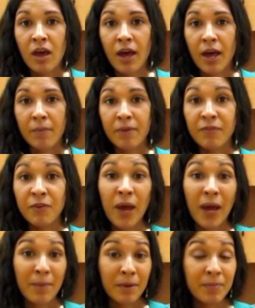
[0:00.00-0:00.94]
Um, if you
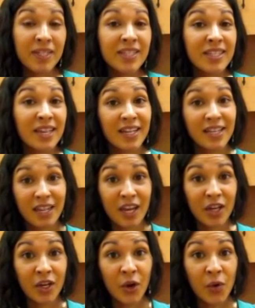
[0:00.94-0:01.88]
happen to be in San
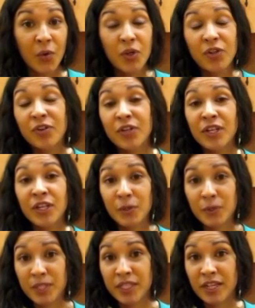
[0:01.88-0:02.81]
Diego or
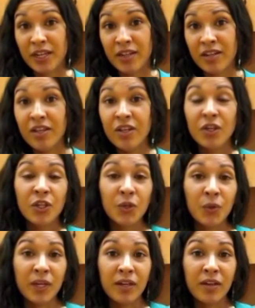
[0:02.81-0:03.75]
Houston,
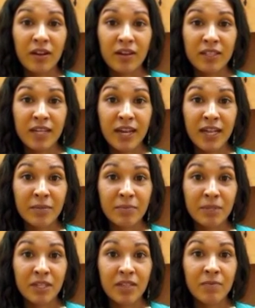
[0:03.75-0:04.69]
you can contact
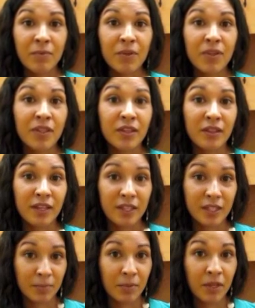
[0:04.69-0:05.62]
me with the
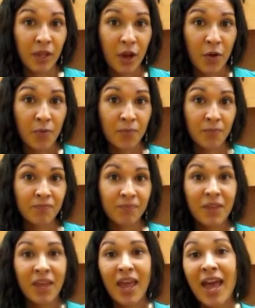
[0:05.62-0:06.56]
links below.
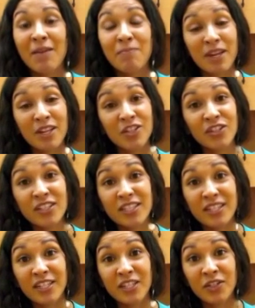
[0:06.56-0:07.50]
And make sure to
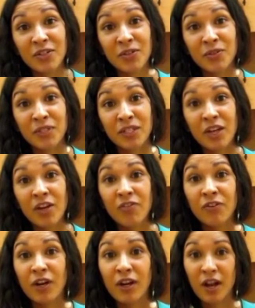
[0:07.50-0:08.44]
stay tuned
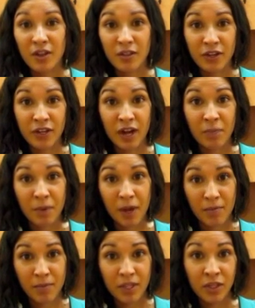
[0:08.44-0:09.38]
for our other
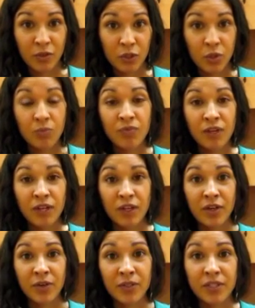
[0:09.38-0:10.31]
upcoming YouTube
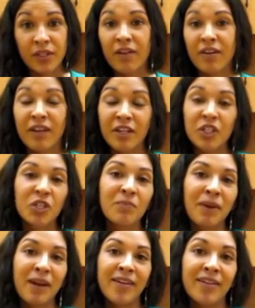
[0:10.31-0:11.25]
videos on ancient
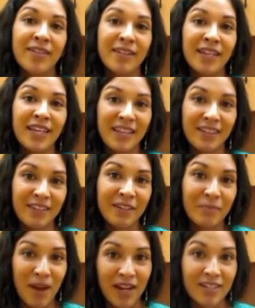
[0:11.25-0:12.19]
Mayan
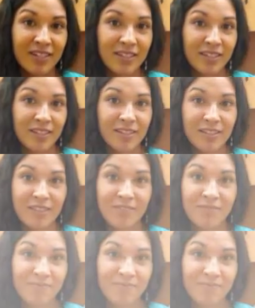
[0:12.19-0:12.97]
healing practices.